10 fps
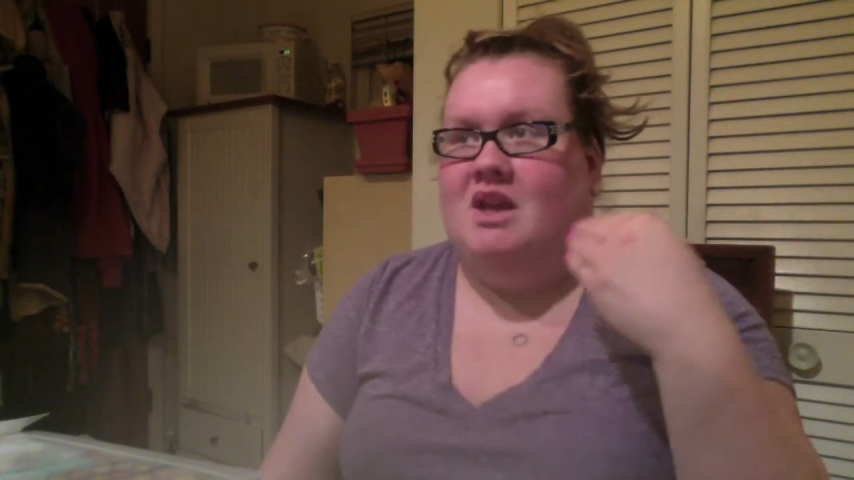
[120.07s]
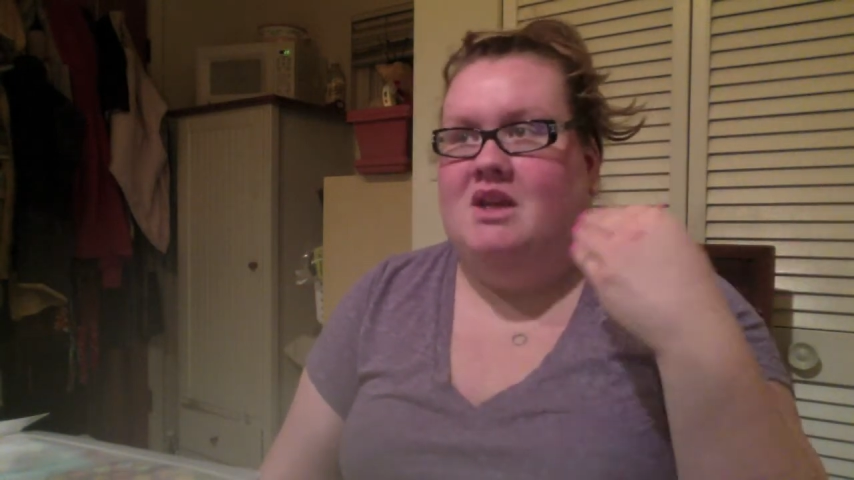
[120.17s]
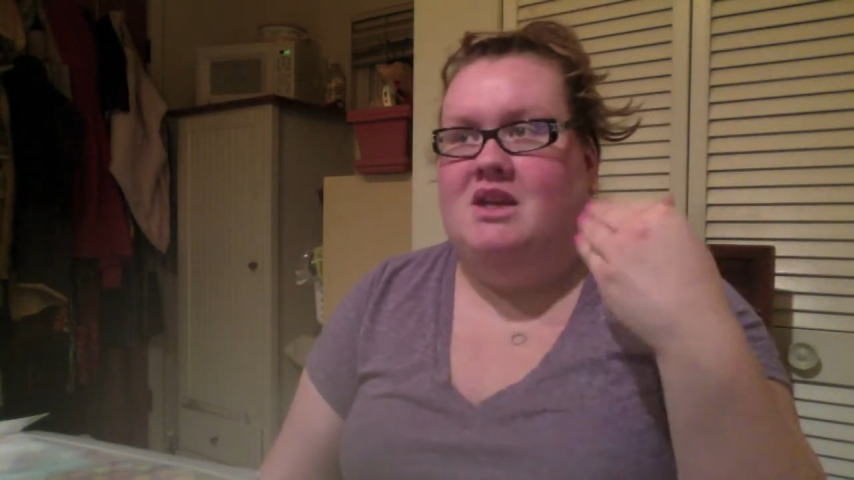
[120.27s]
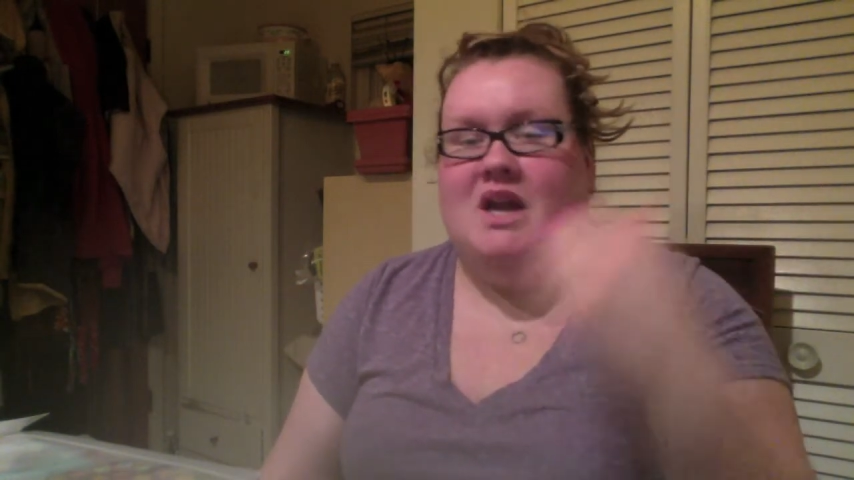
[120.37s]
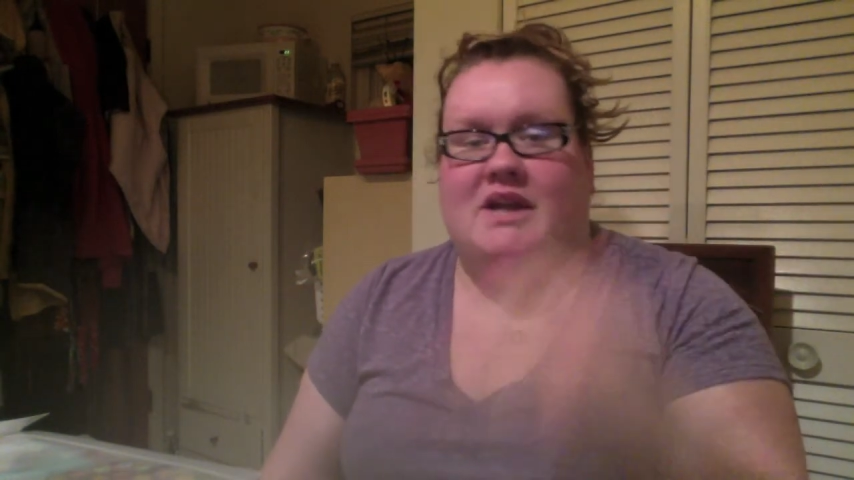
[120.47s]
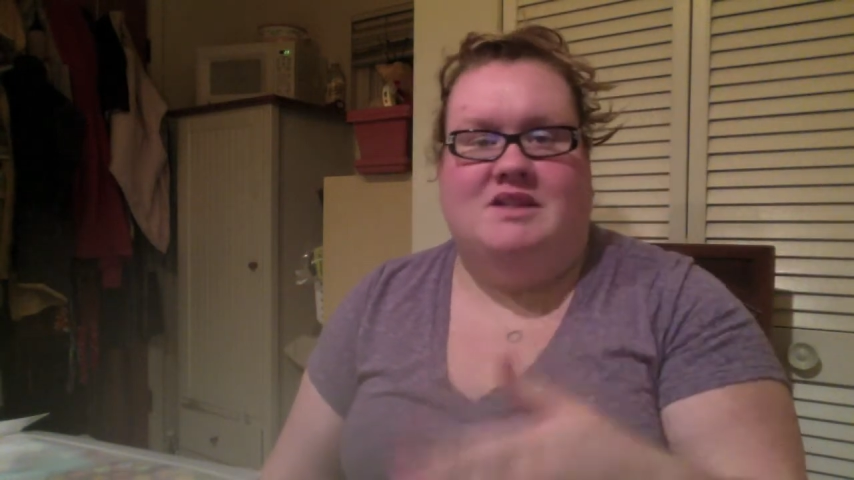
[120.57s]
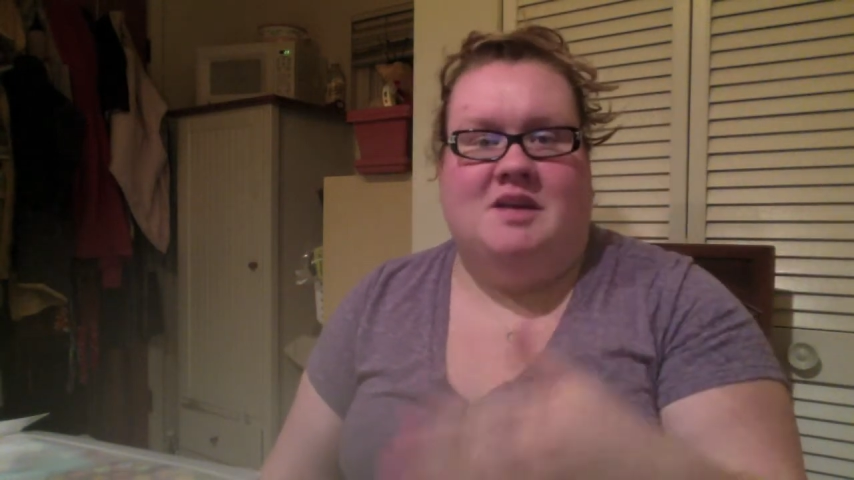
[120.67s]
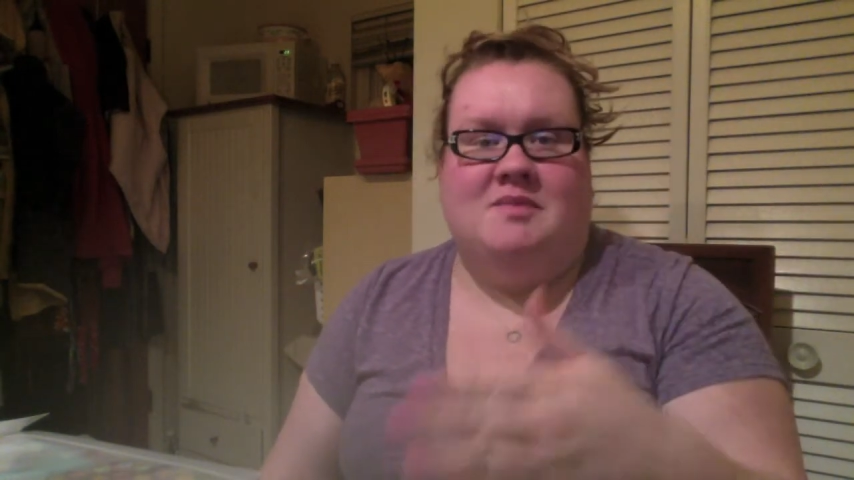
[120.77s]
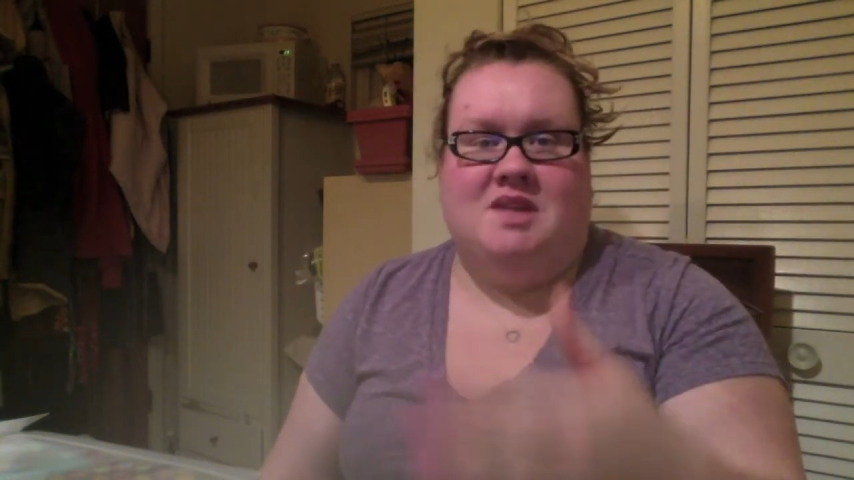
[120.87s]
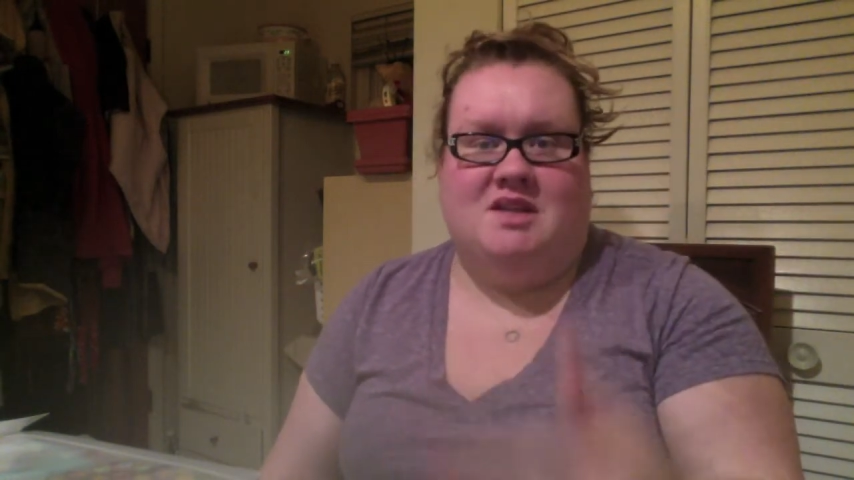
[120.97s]
9
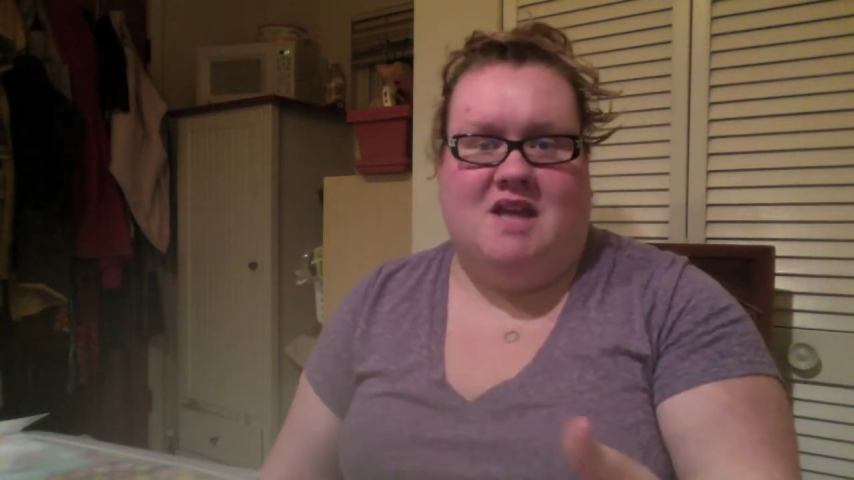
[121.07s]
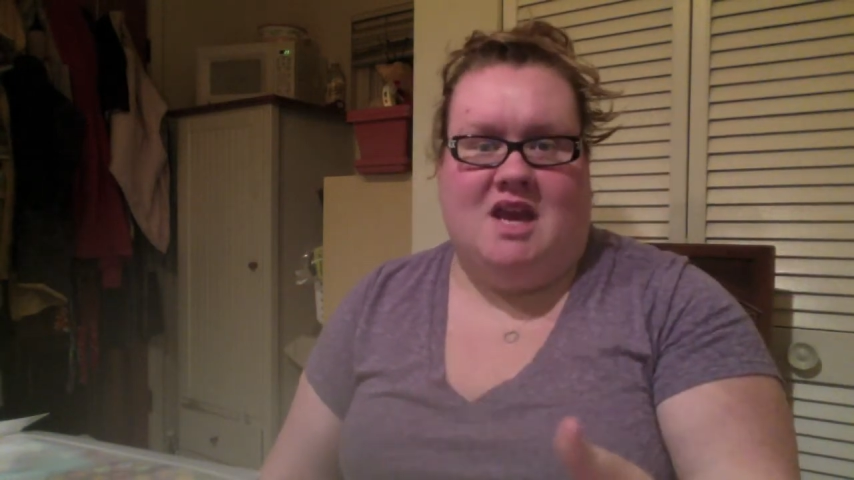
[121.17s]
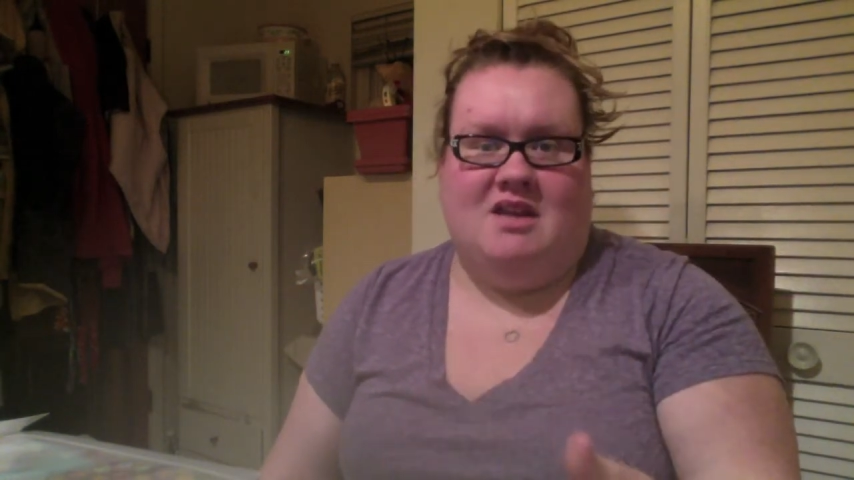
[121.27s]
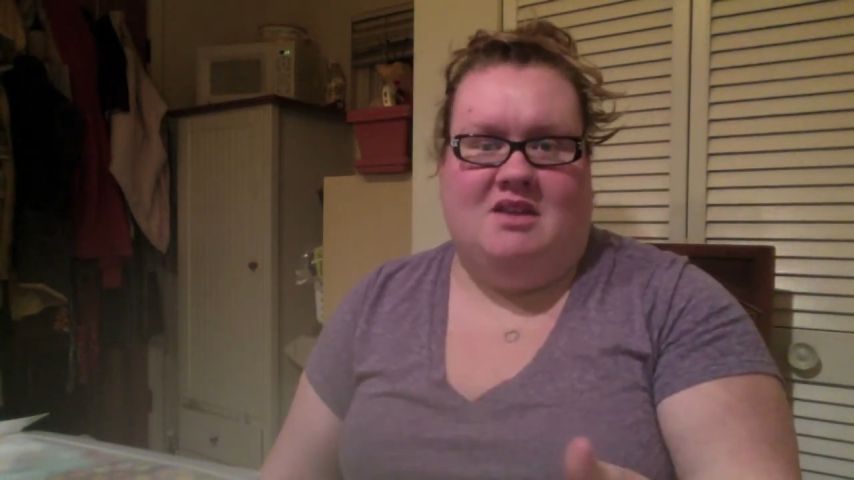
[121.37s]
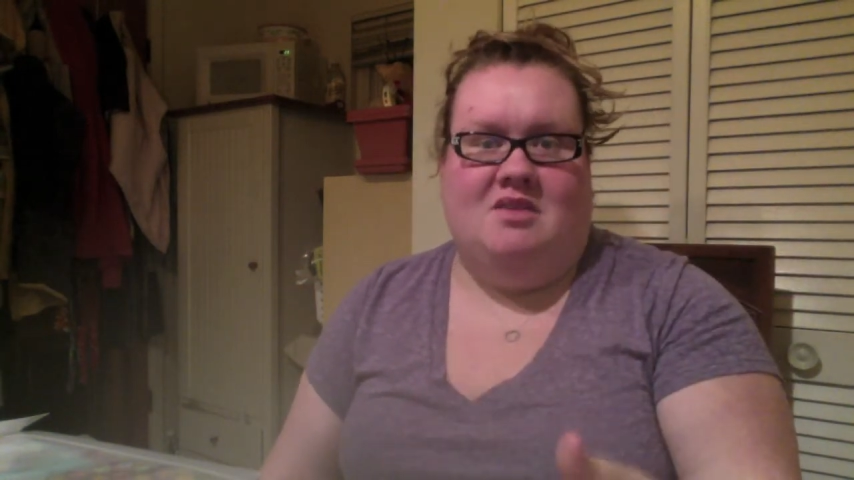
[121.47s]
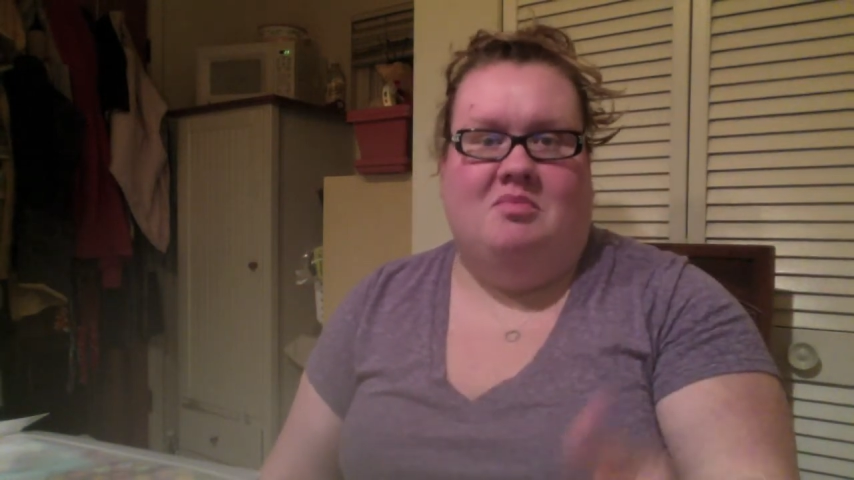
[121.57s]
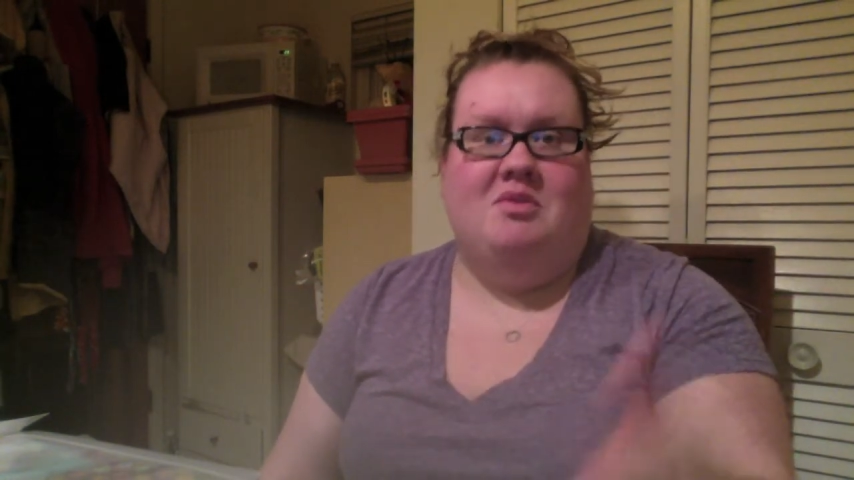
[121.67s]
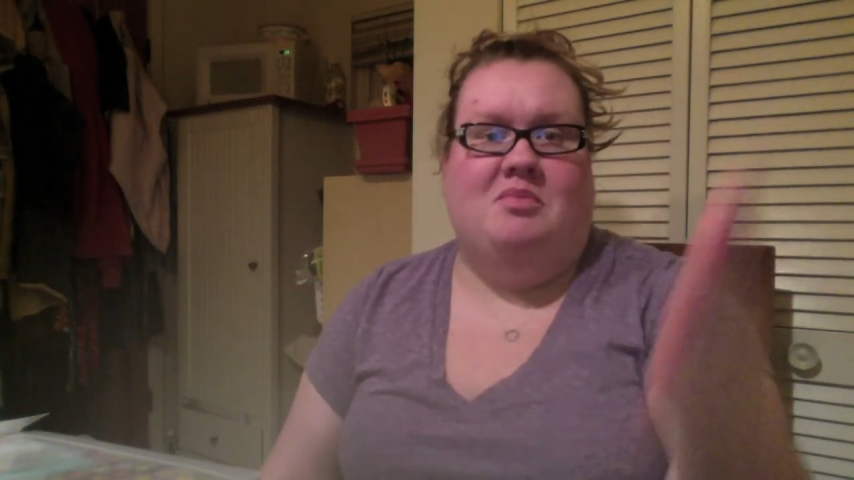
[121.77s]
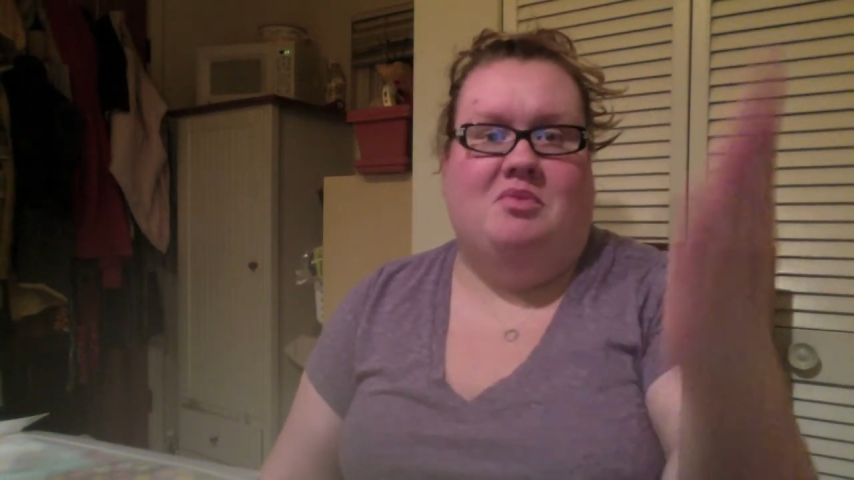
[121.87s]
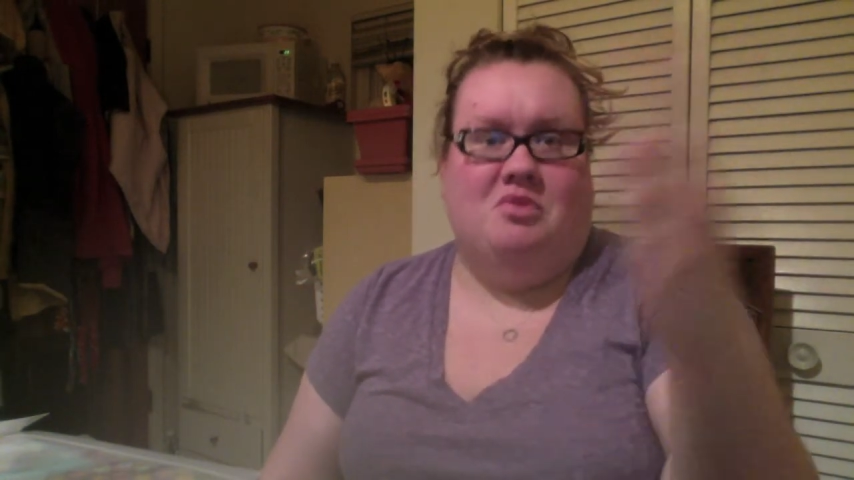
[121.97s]
times out of 10, the
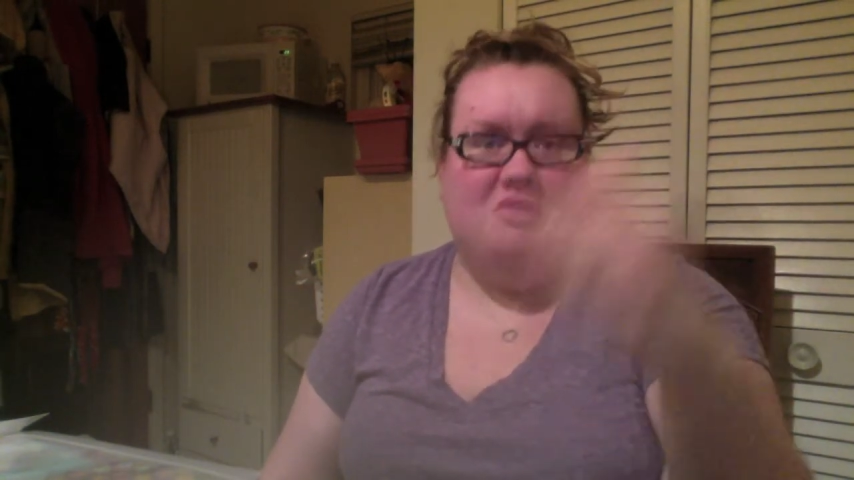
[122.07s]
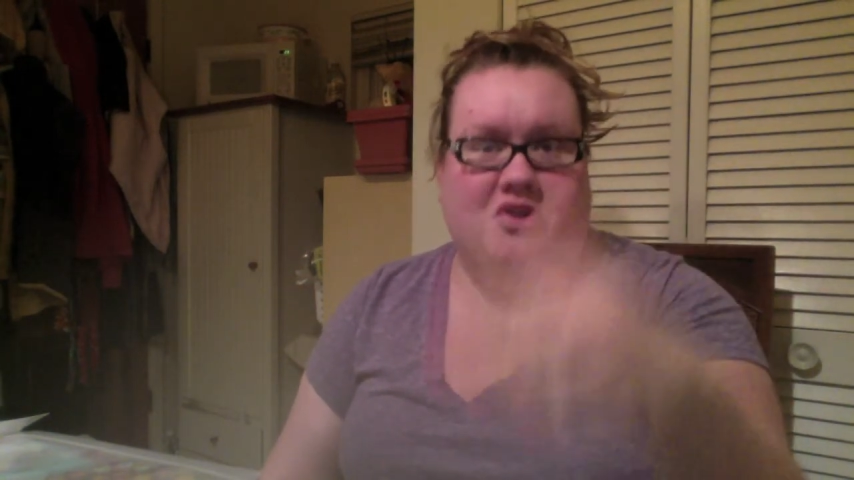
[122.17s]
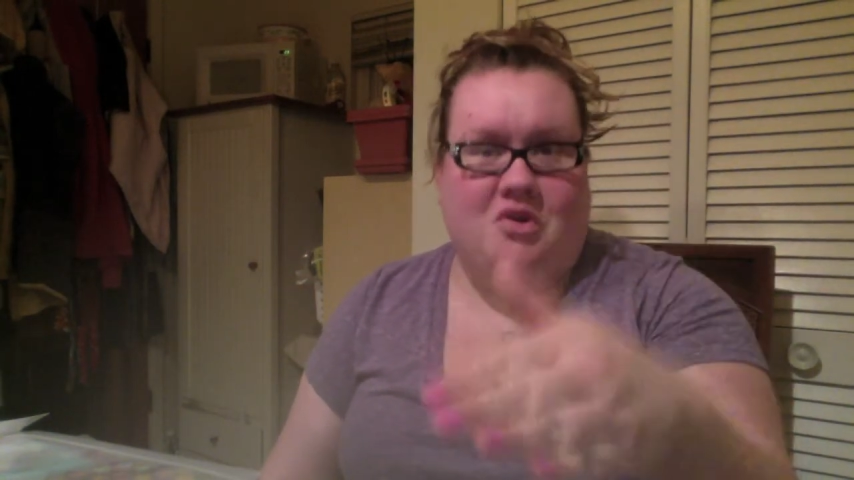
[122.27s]
people who you're